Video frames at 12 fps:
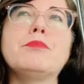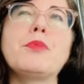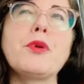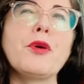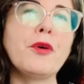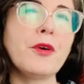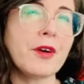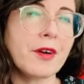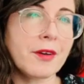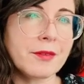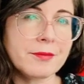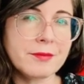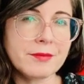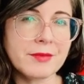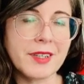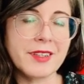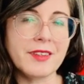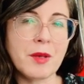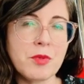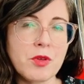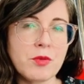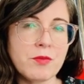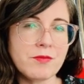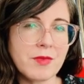Björk, her
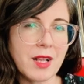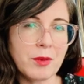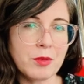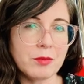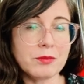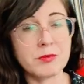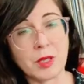debut album,